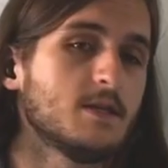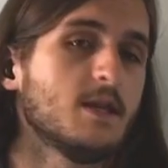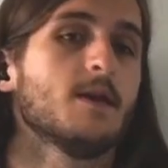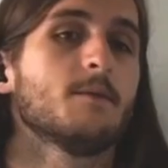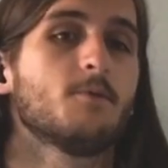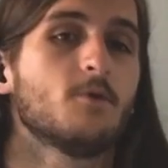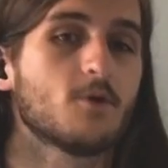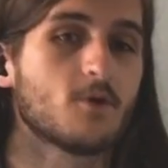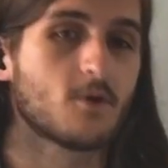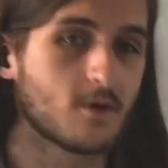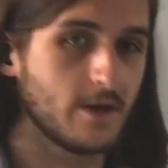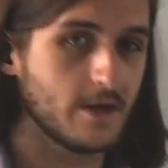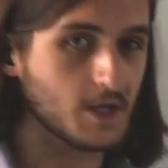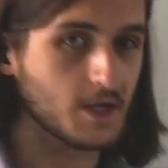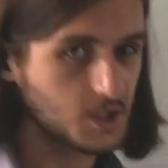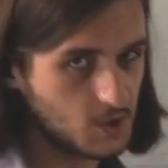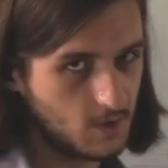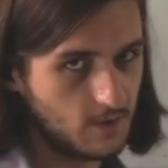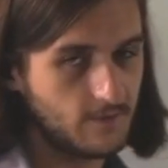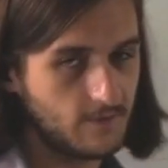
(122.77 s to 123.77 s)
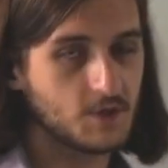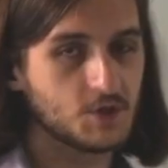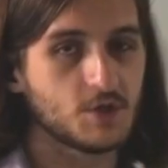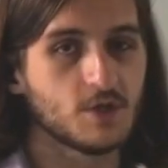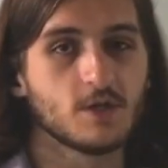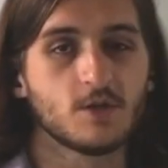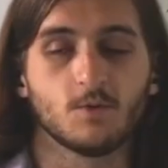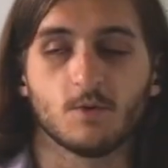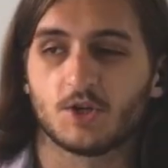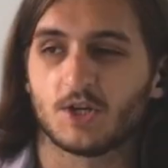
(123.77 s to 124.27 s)
the sample correlation
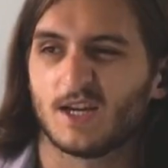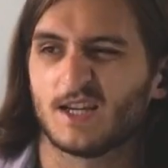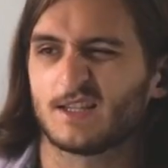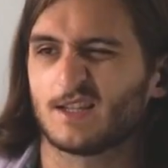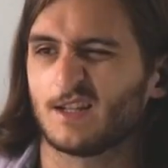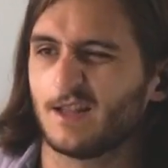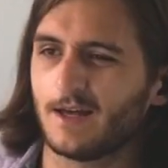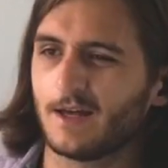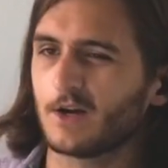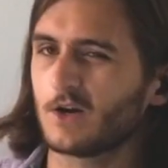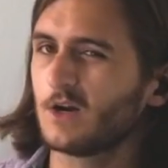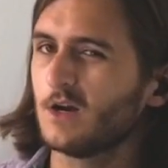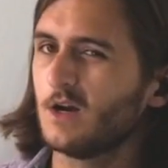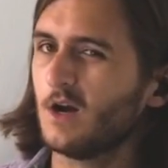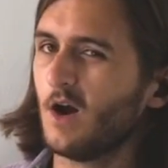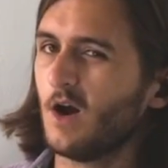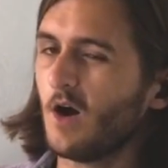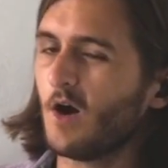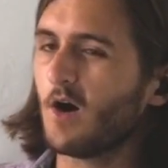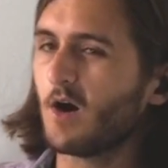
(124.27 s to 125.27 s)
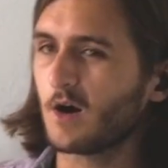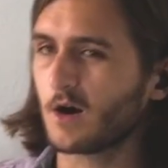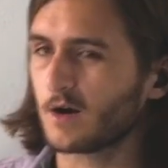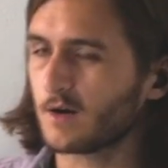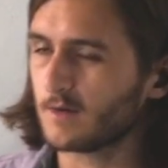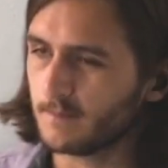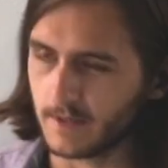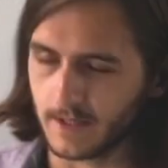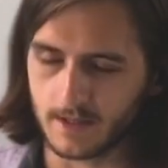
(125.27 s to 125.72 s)
coefficient, which has the letter R,